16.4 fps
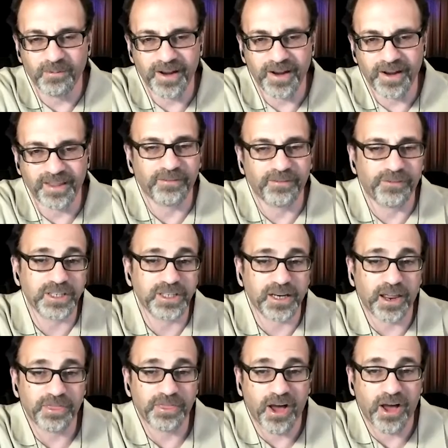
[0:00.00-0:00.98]
and the first
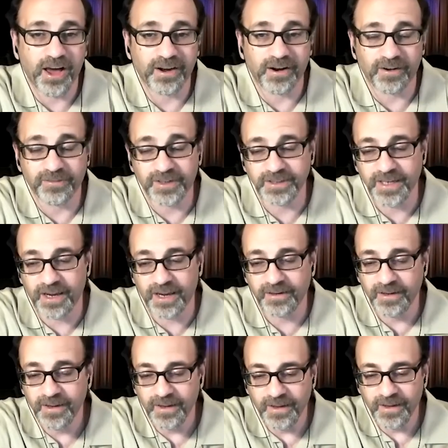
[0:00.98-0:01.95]
thing I thought of, cause
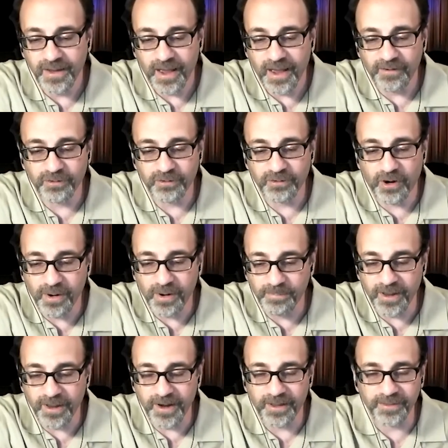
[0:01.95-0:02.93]
I, I've grown up
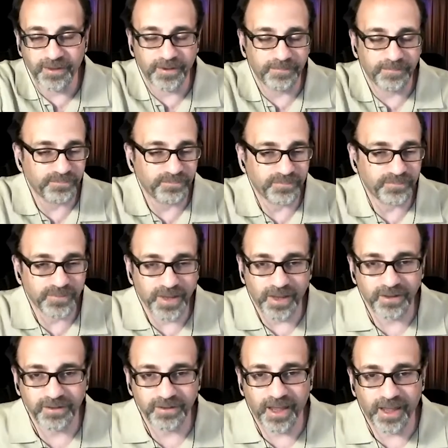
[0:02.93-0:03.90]
right on the,
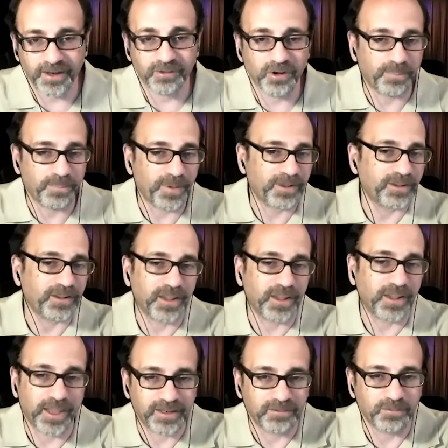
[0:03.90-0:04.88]
on the, I grew up on the
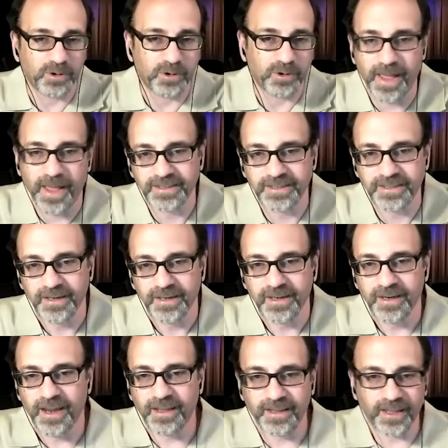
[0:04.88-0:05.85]
lake in Wilmette and I